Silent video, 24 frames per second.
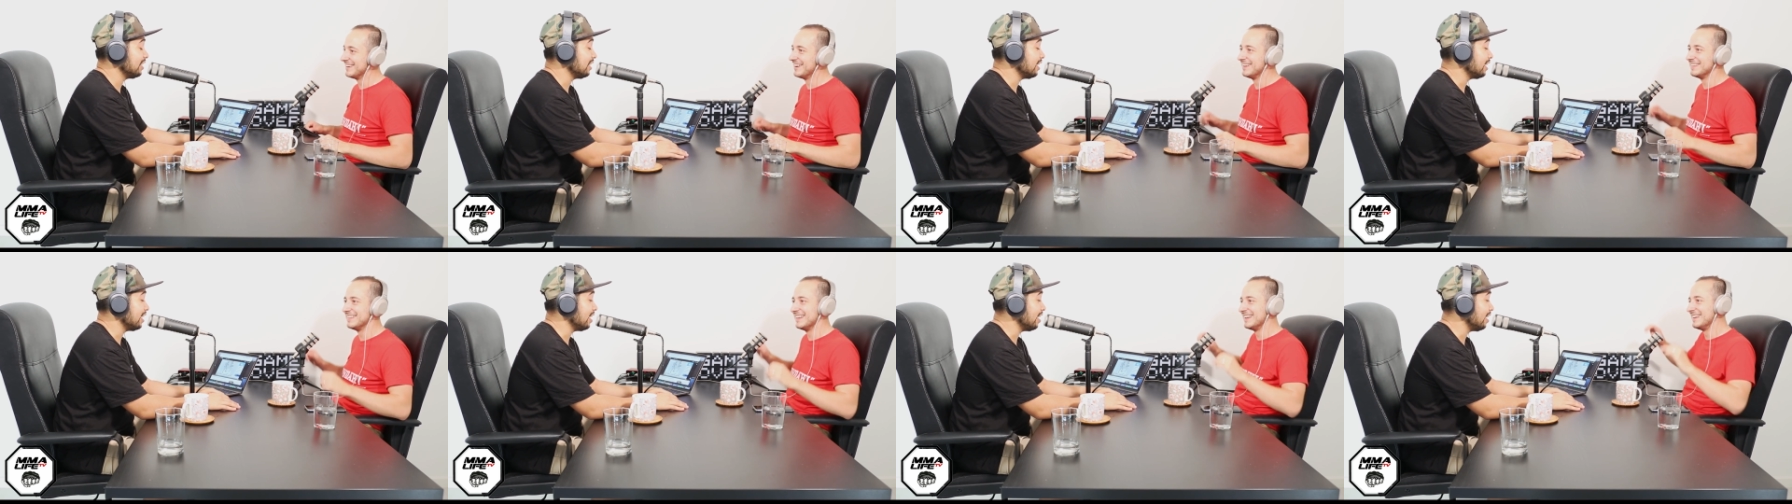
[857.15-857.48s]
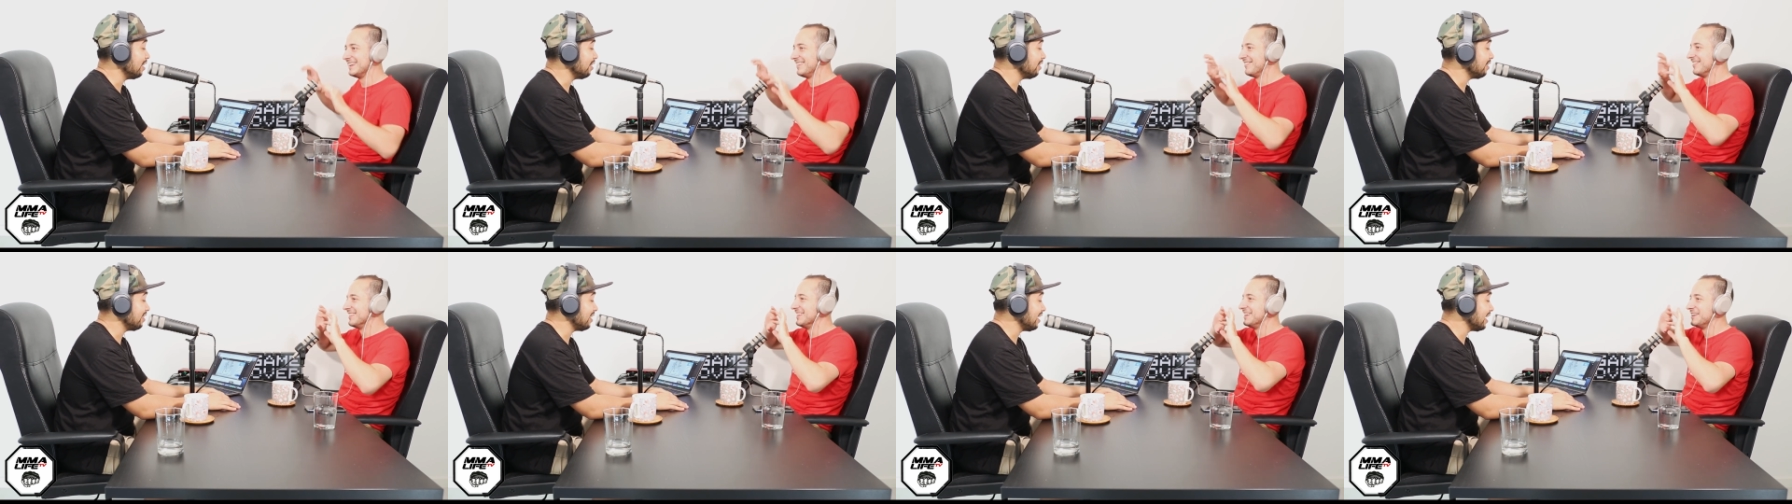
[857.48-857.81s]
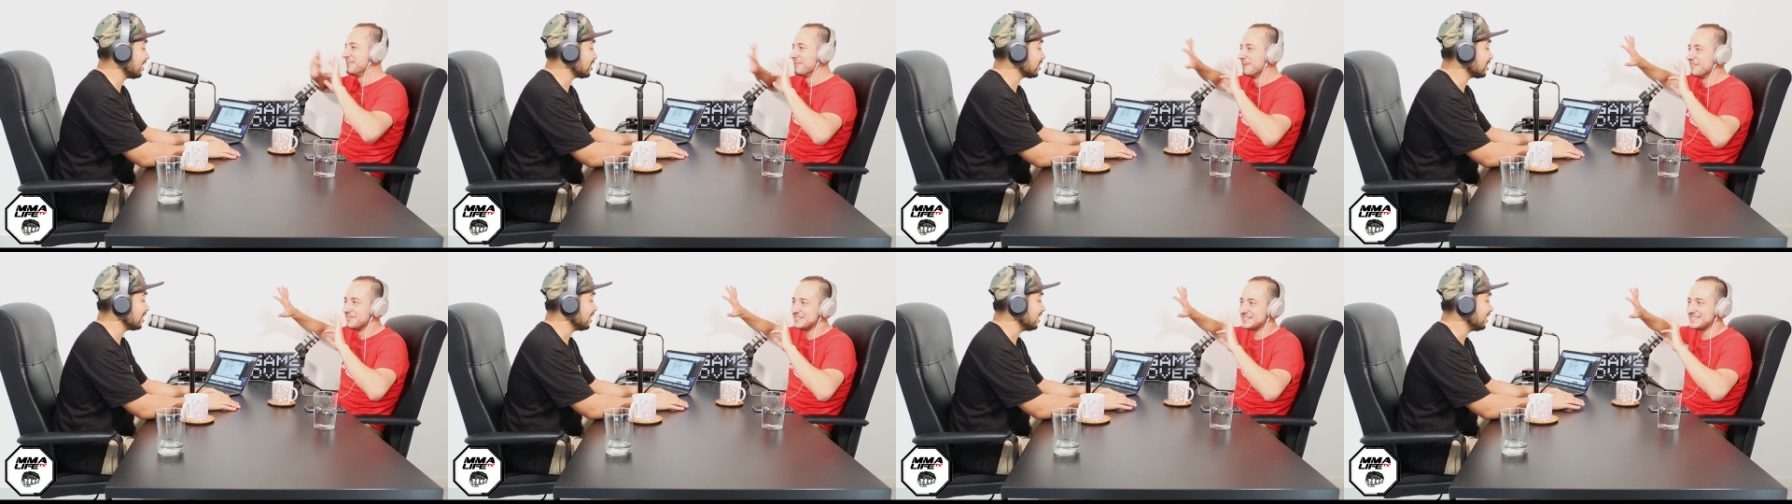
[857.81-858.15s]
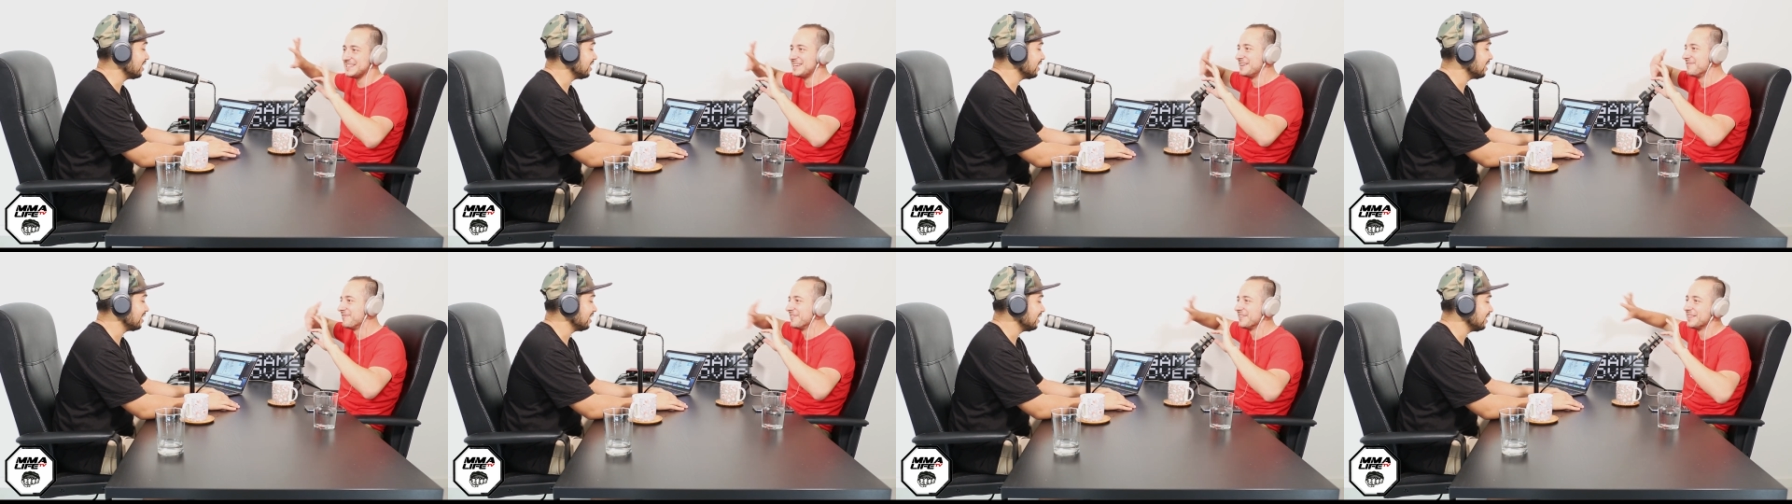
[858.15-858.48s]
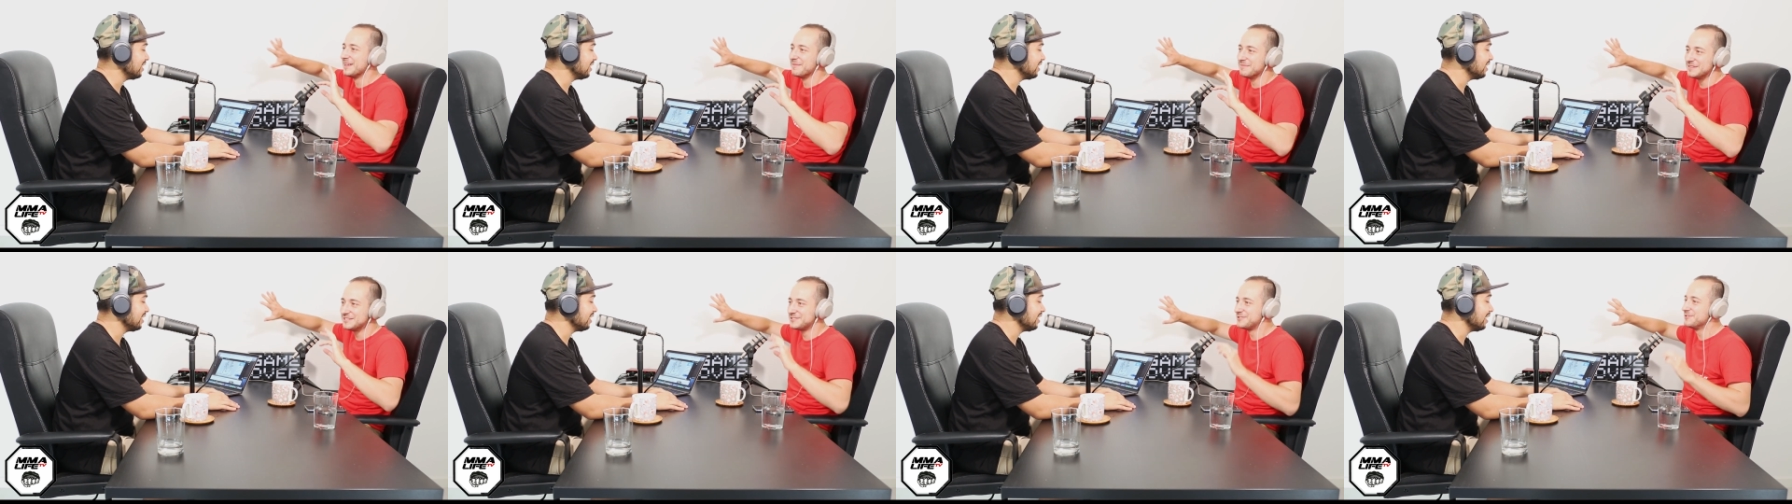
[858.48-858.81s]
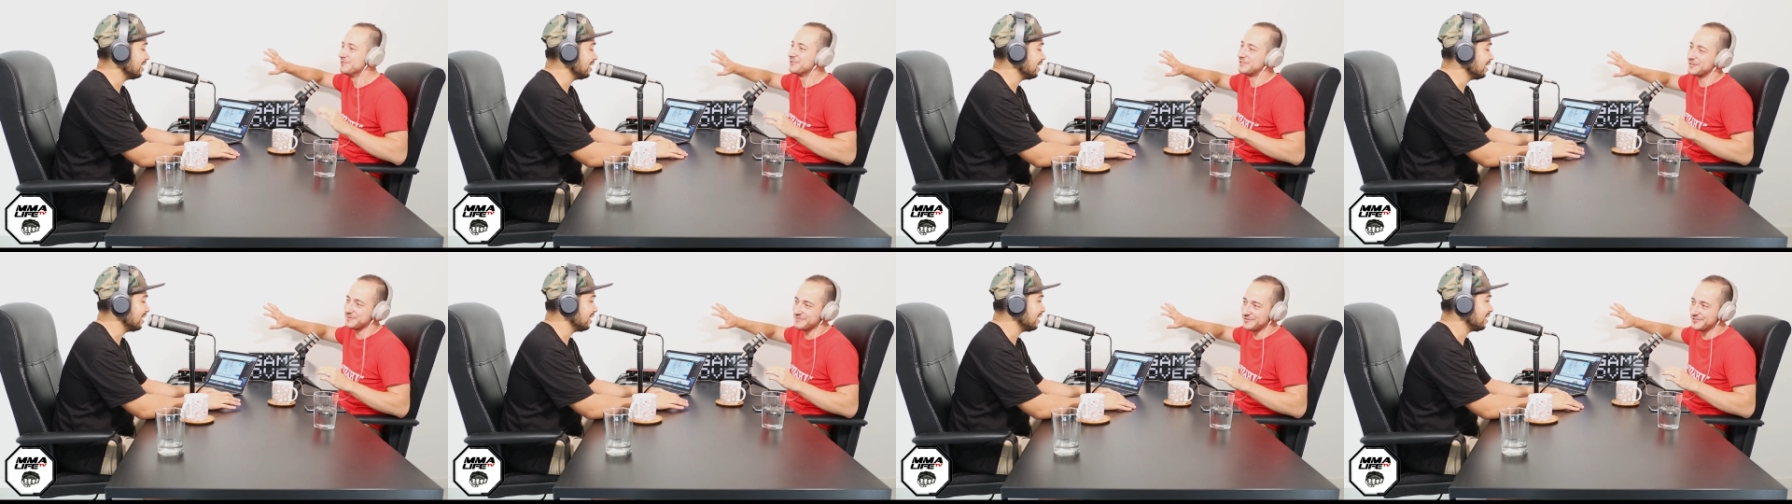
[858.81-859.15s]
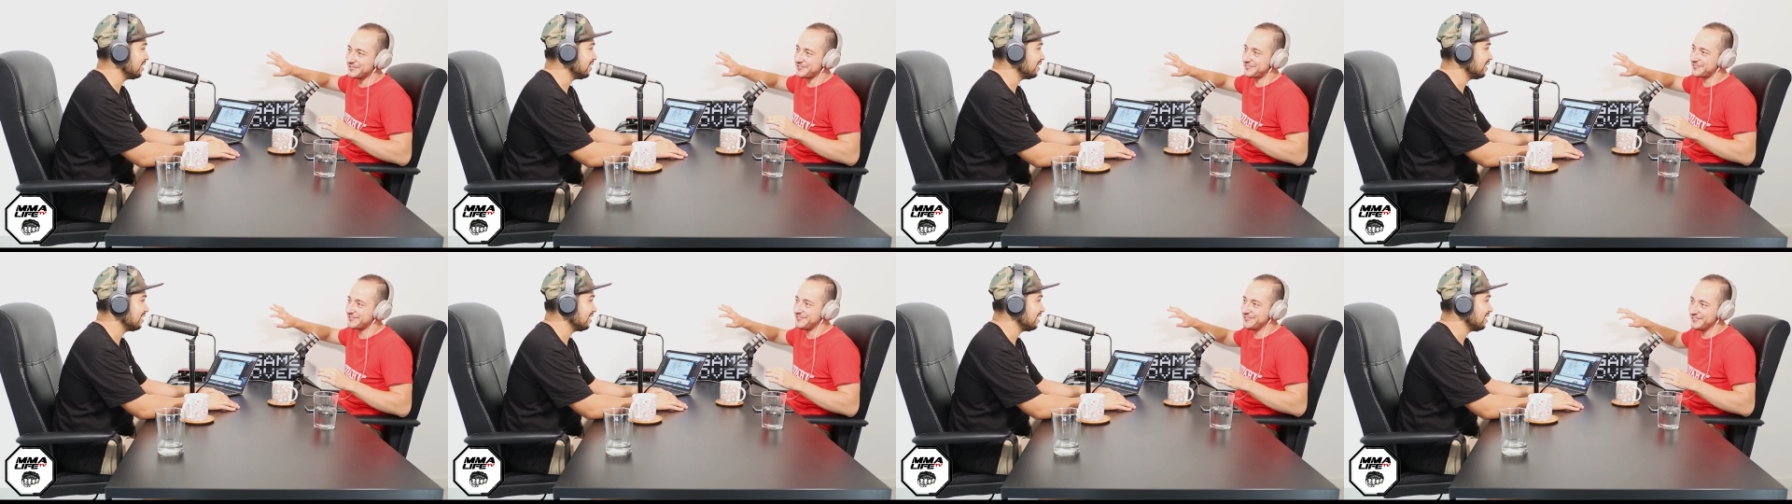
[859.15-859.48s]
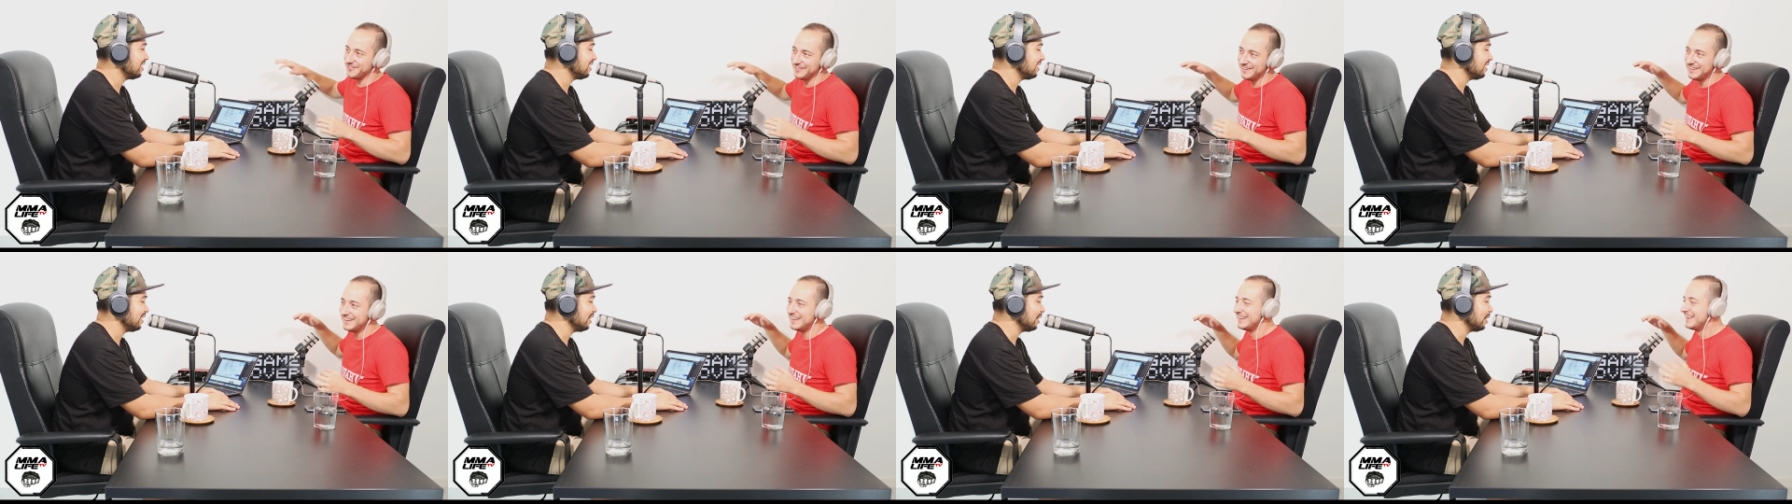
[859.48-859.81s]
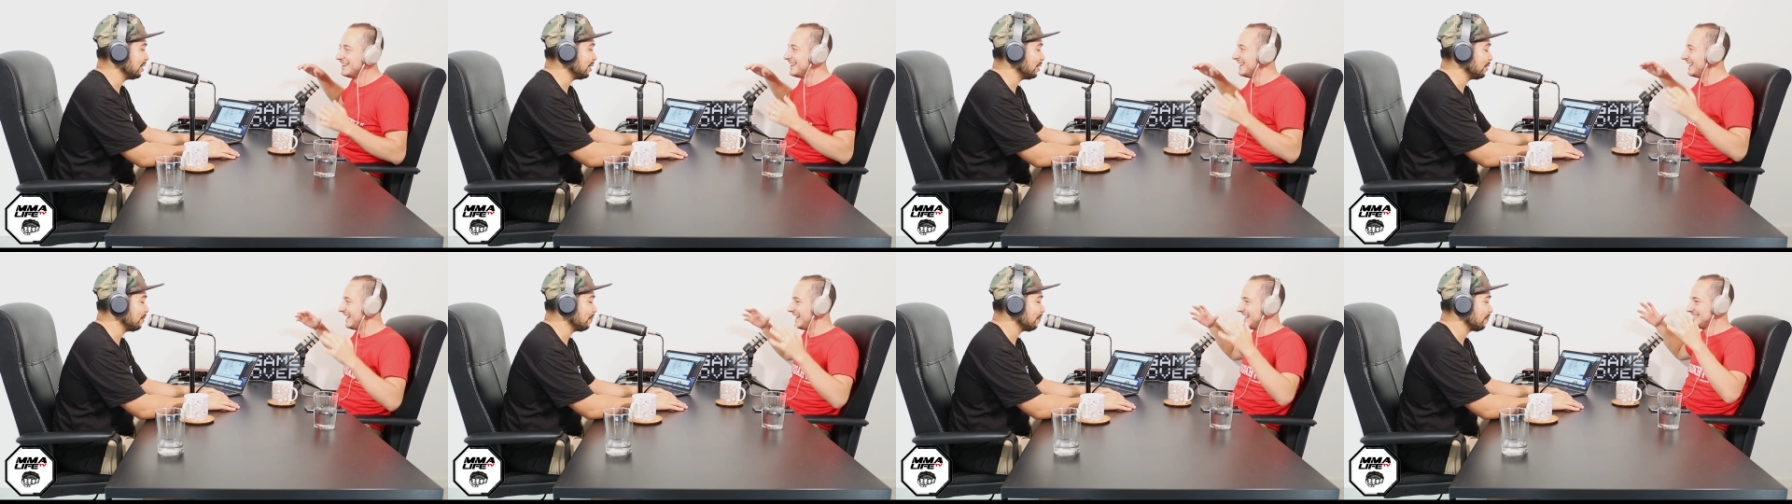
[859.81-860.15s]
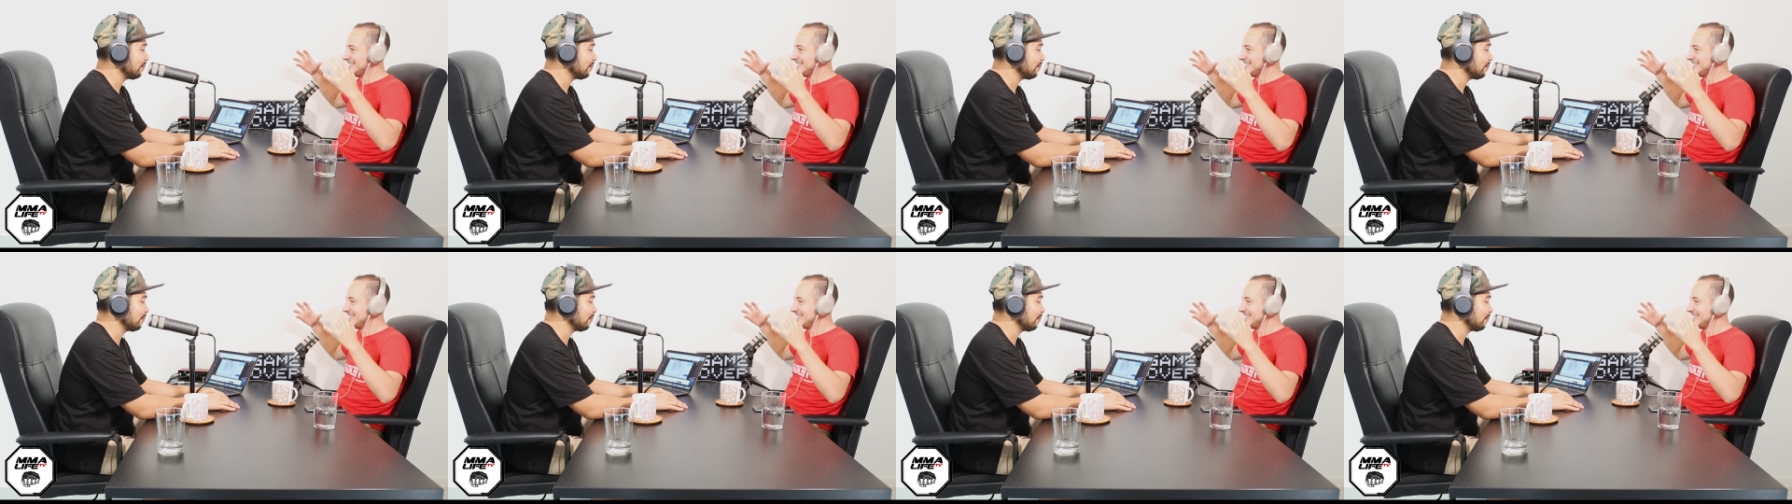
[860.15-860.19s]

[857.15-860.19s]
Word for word: you know, the, I, even the actually, UFC for them is too yeah, commercial. Yeah, yeah,